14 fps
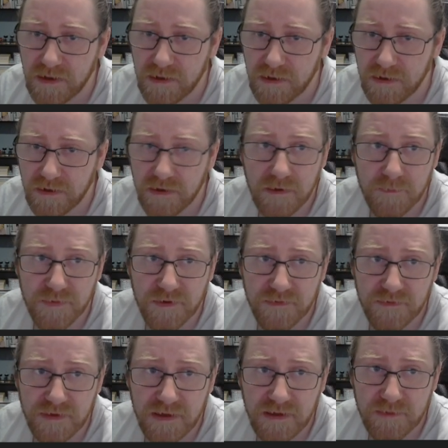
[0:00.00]

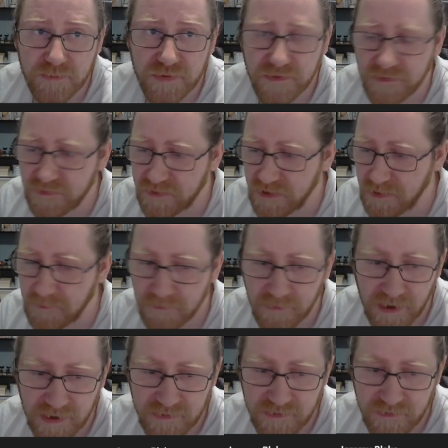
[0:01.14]
But yeah, put
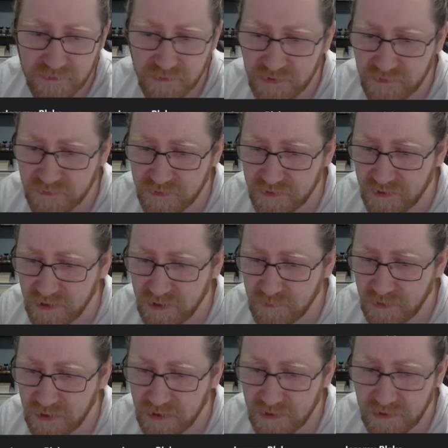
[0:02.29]
Magneton into the game
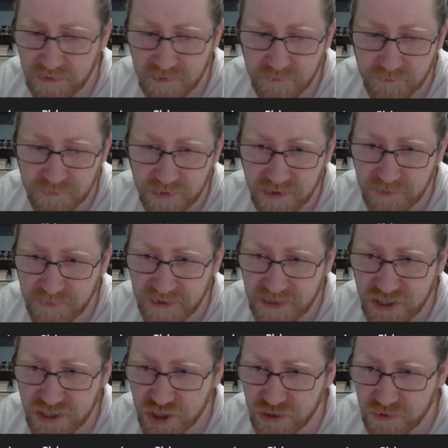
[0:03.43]
and buy the
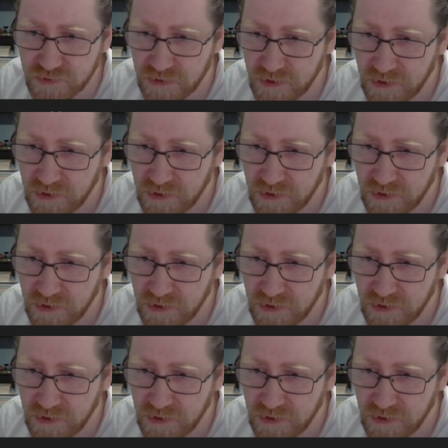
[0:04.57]
Pichu.